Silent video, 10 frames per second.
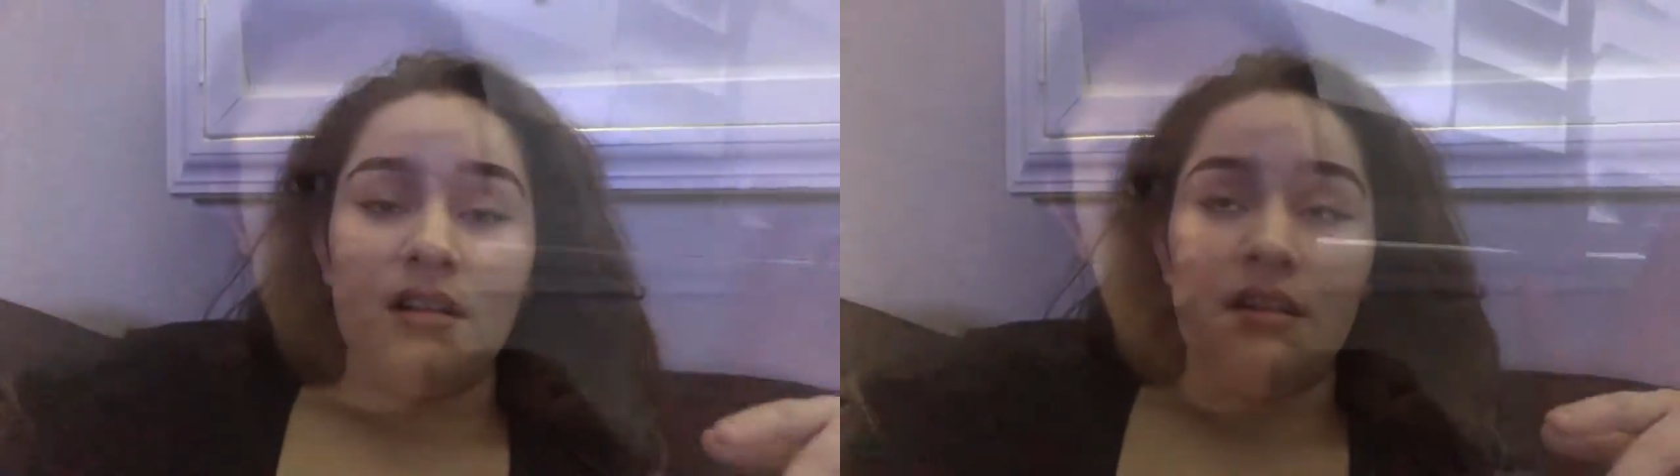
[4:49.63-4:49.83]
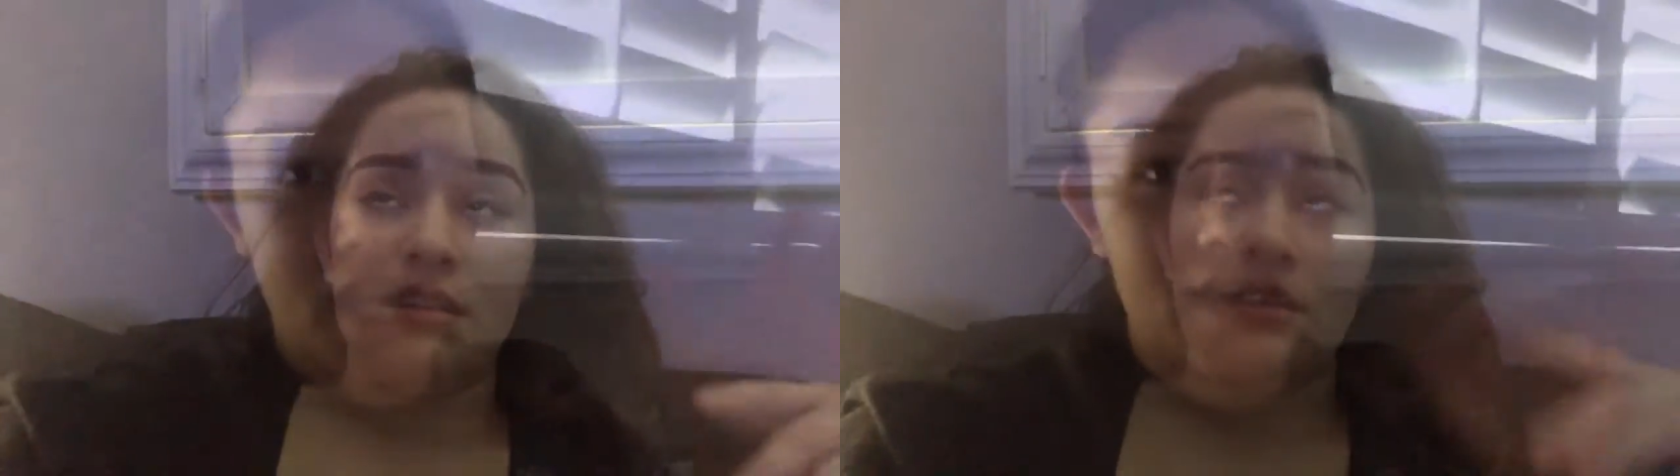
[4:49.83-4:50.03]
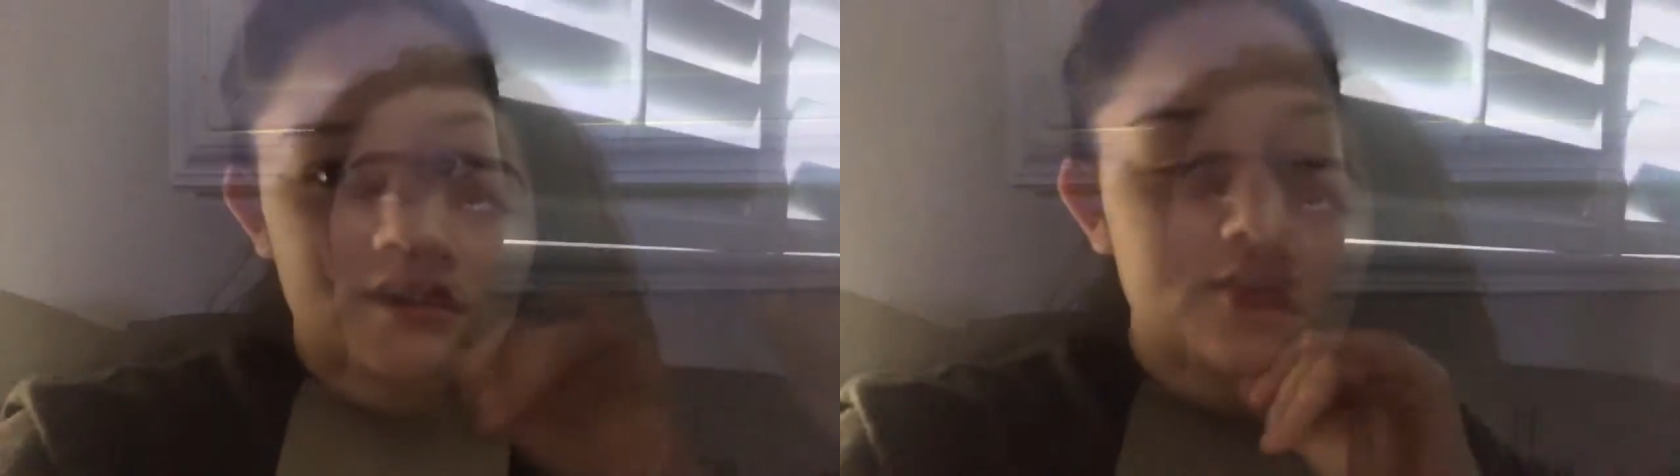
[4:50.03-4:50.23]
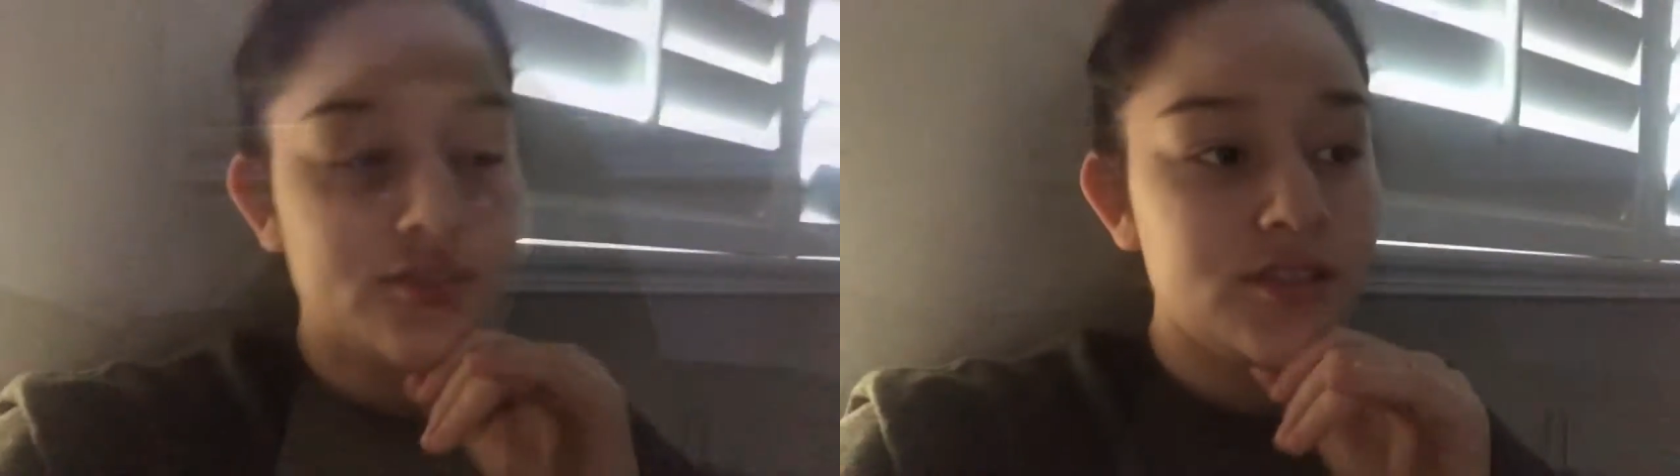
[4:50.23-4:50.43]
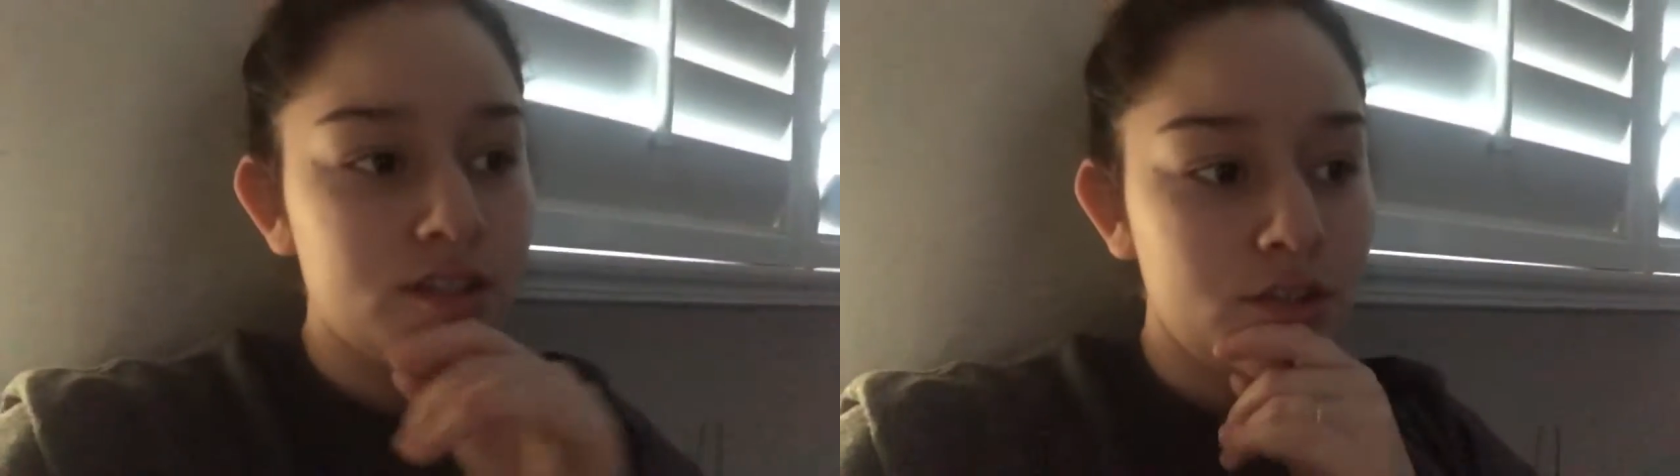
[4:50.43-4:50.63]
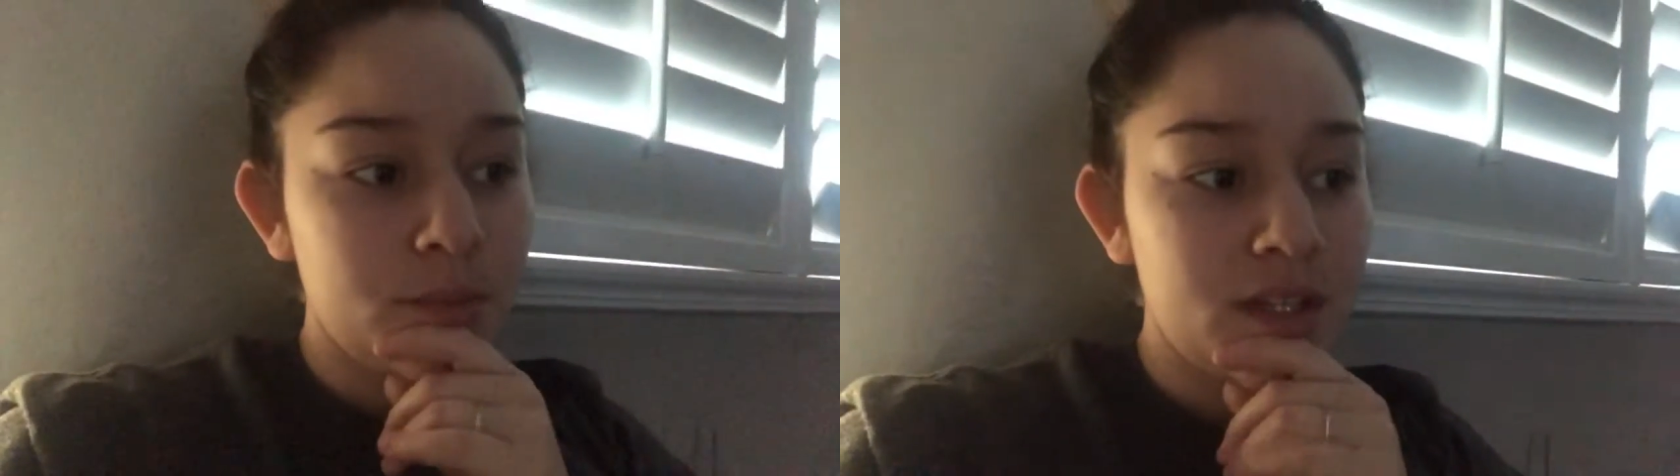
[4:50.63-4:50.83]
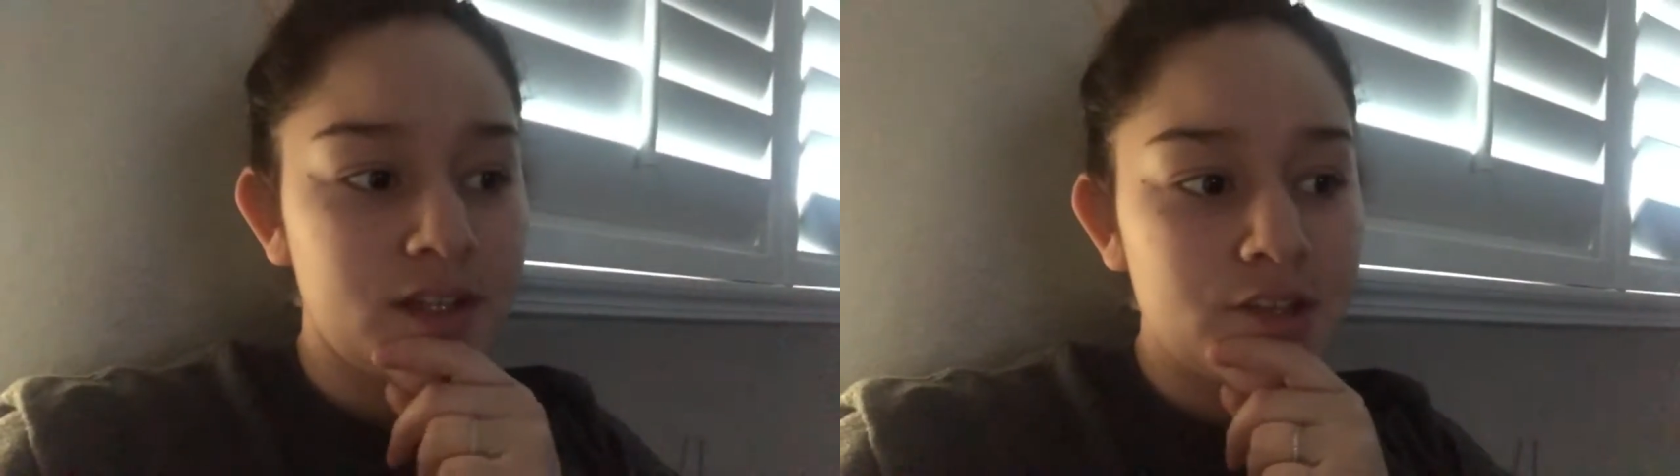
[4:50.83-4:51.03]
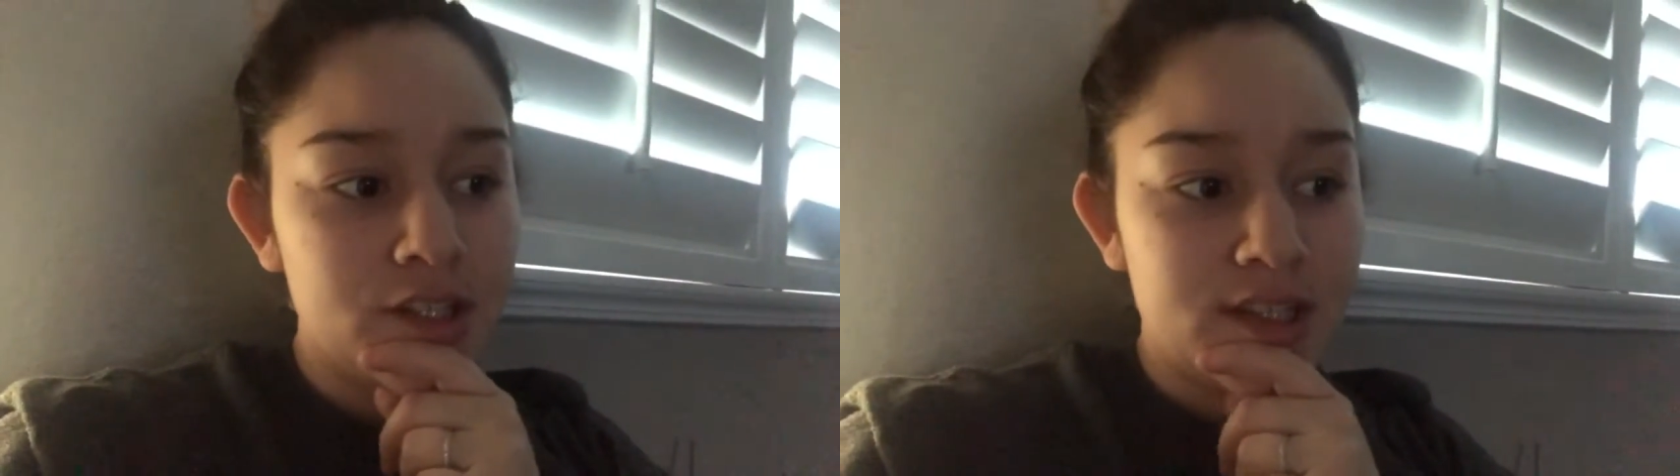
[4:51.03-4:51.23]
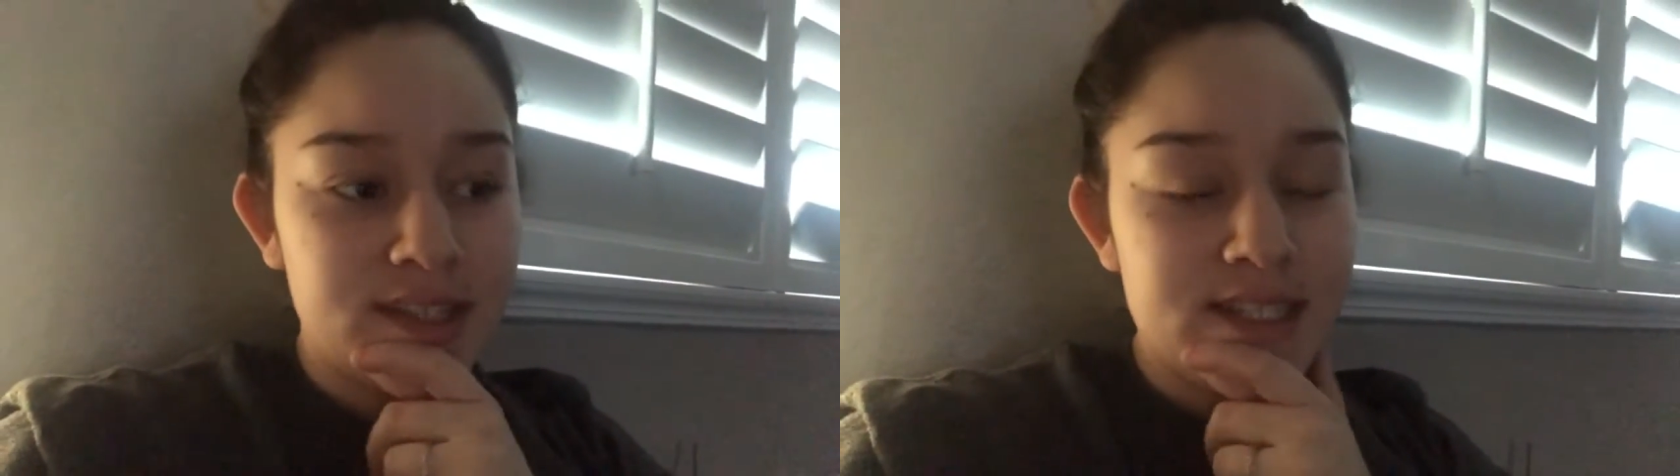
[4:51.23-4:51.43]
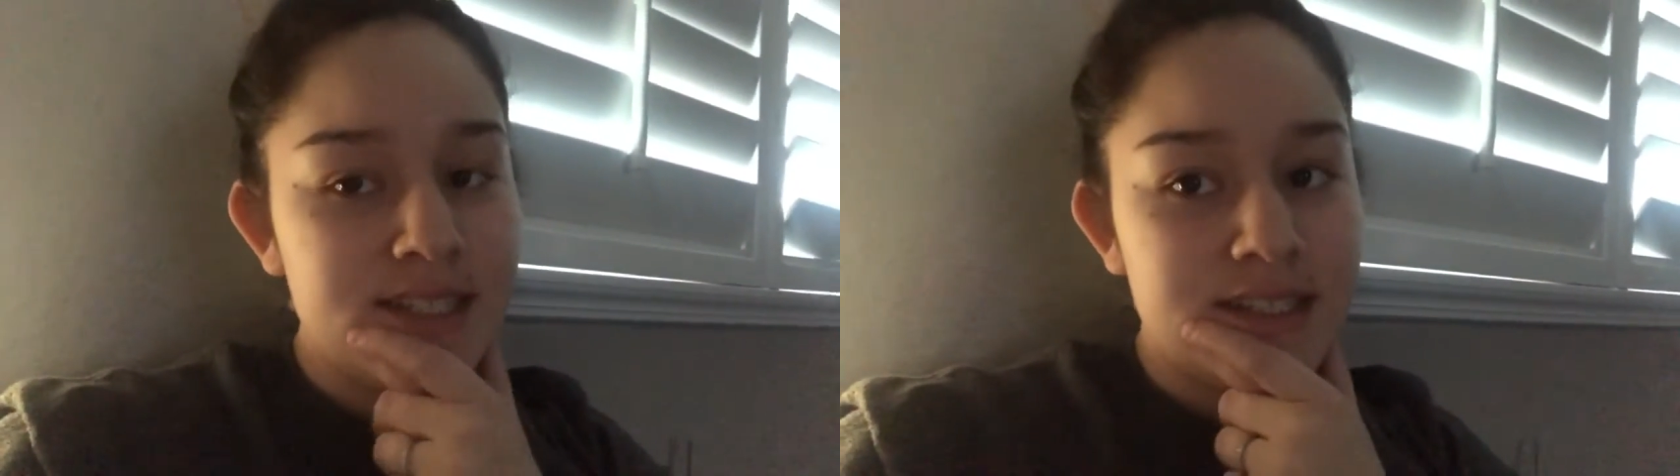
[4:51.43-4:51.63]
Hey guys, so it's a little bit later in
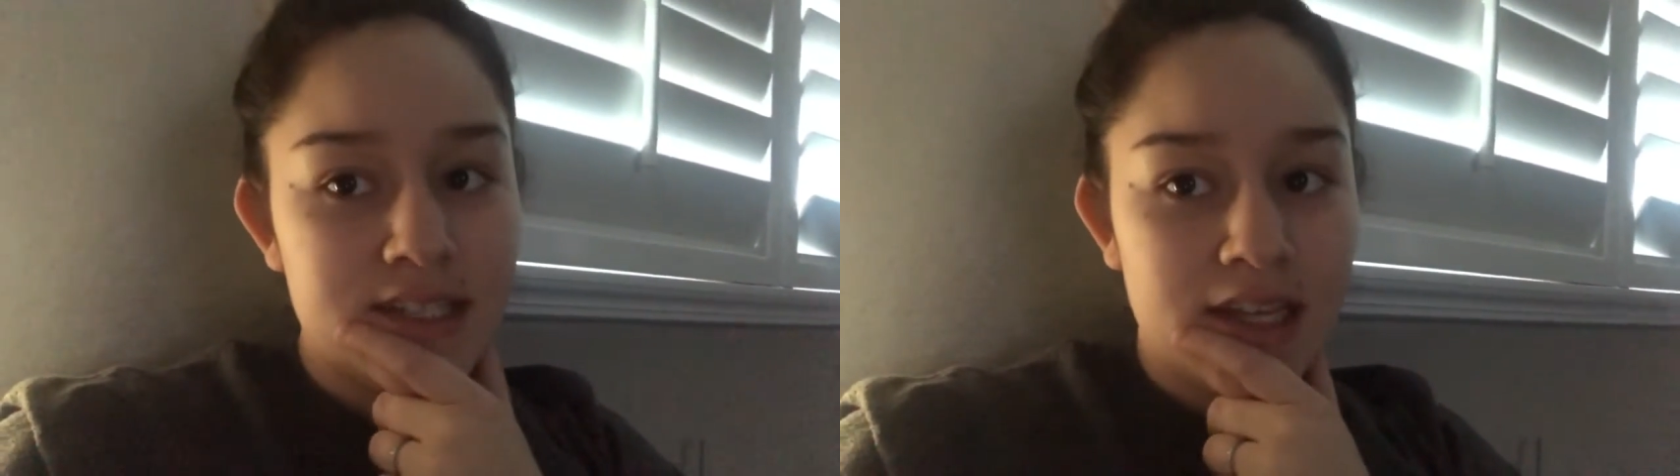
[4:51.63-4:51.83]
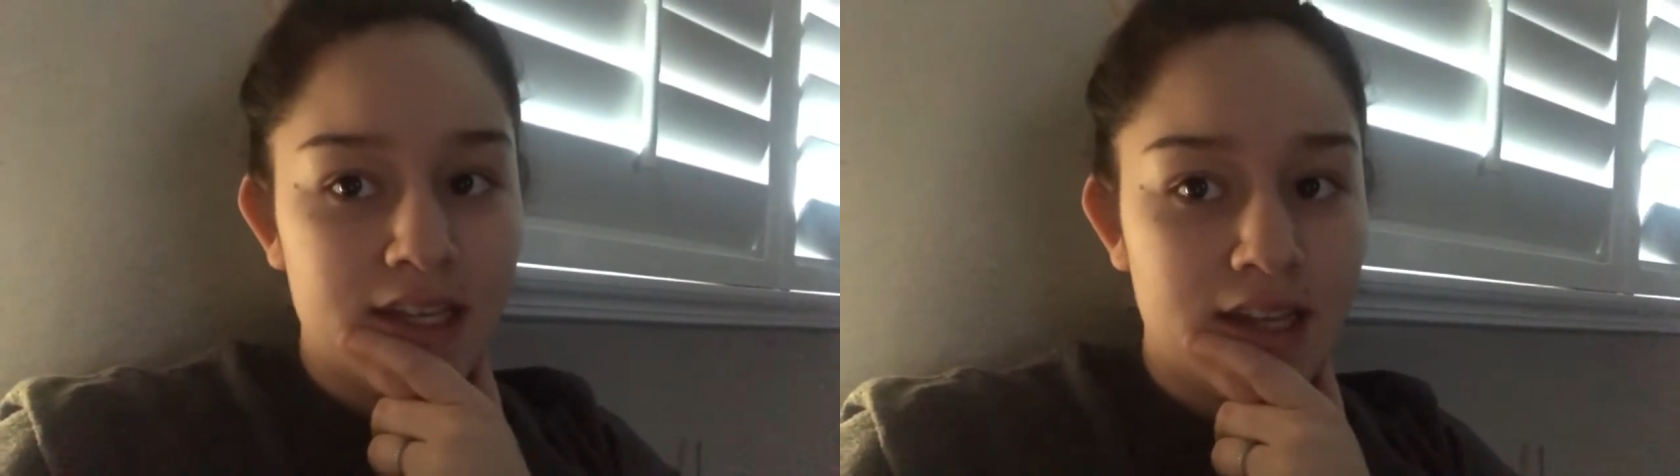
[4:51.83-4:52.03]
the day.